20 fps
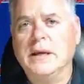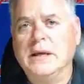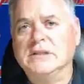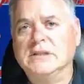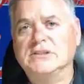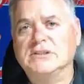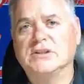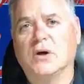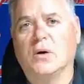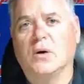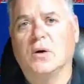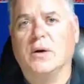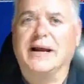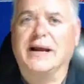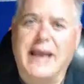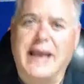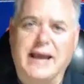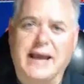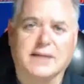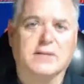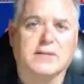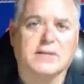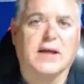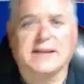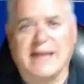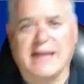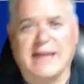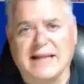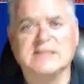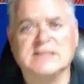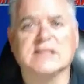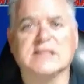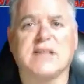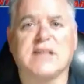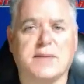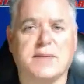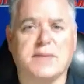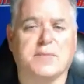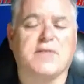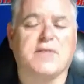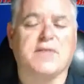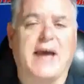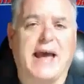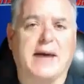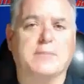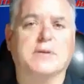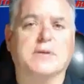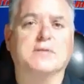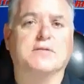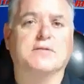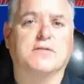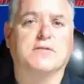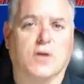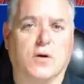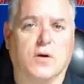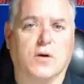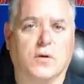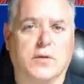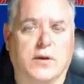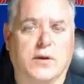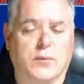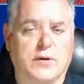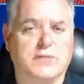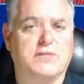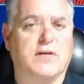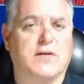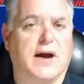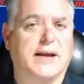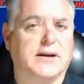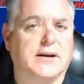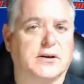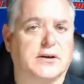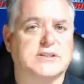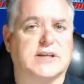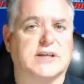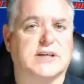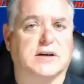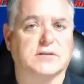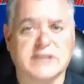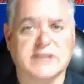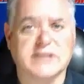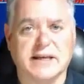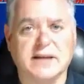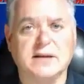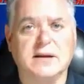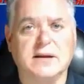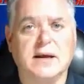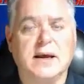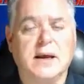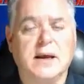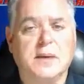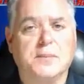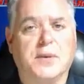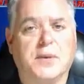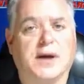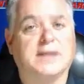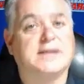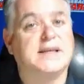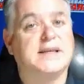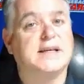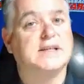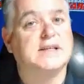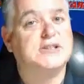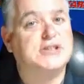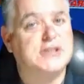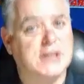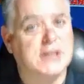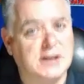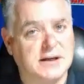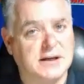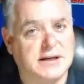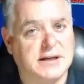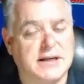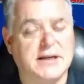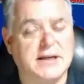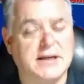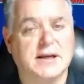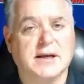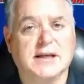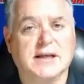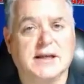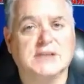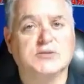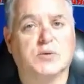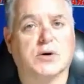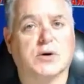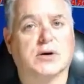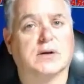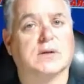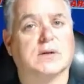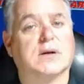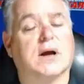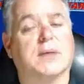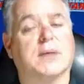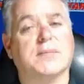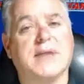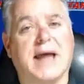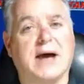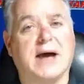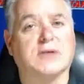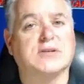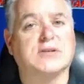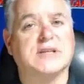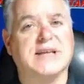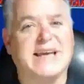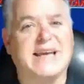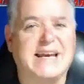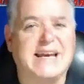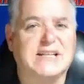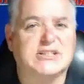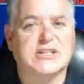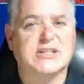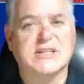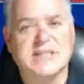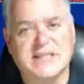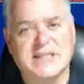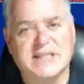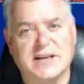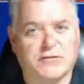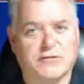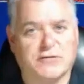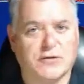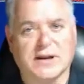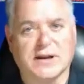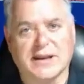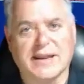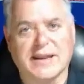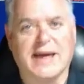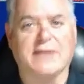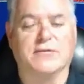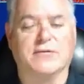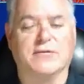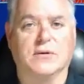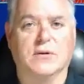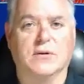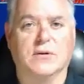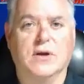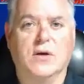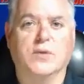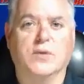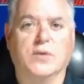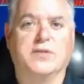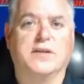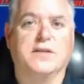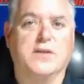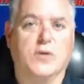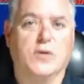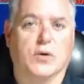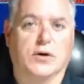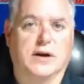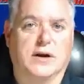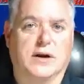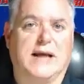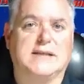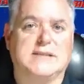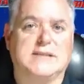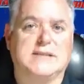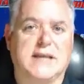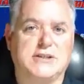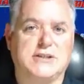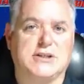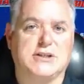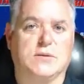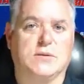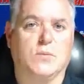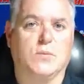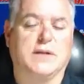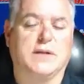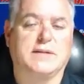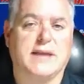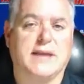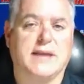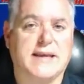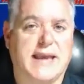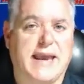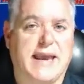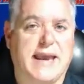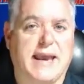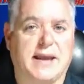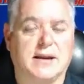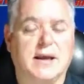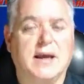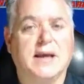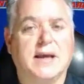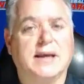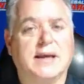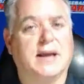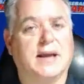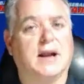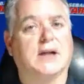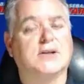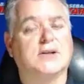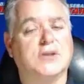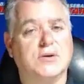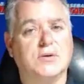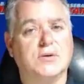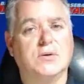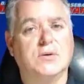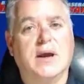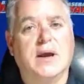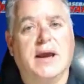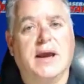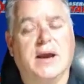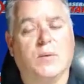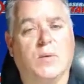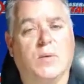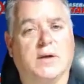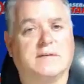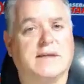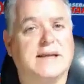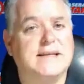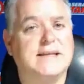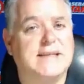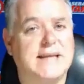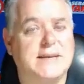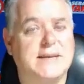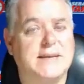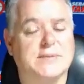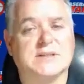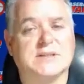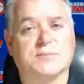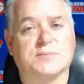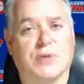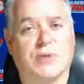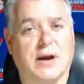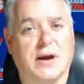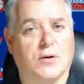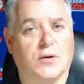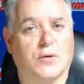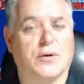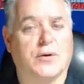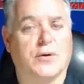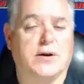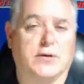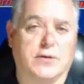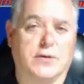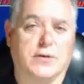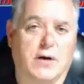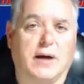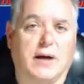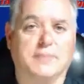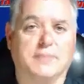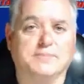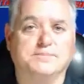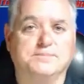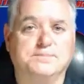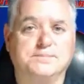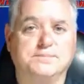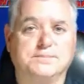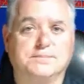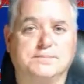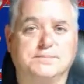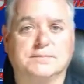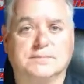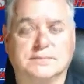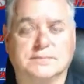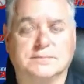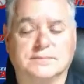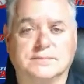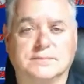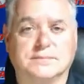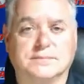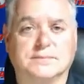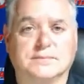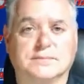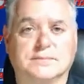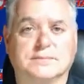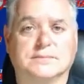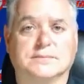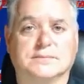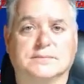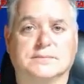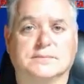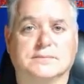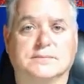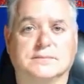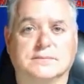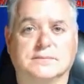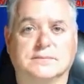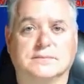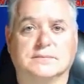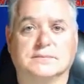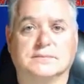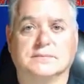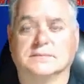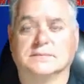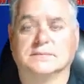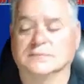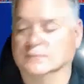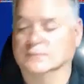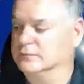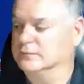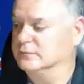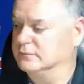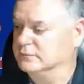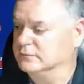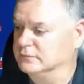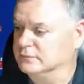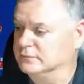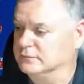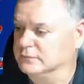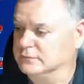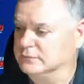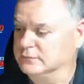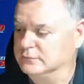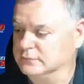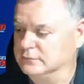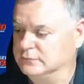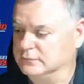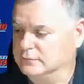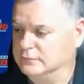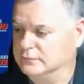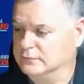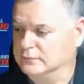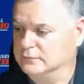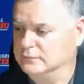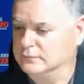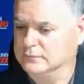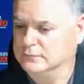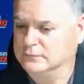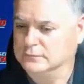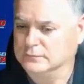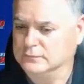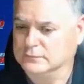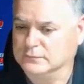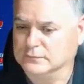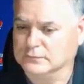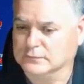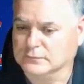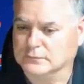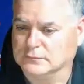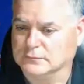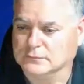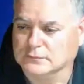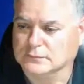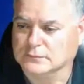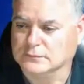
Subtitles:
So again, that's the type of ebb and flow that we find ourselves in. But the agility is where it'll come down to each different level within the organization and what they can. So a clarification on the value of the sponsorship. The sponsor has paid for a full season. We're giving them less than what they paid for. Teams have taken the money.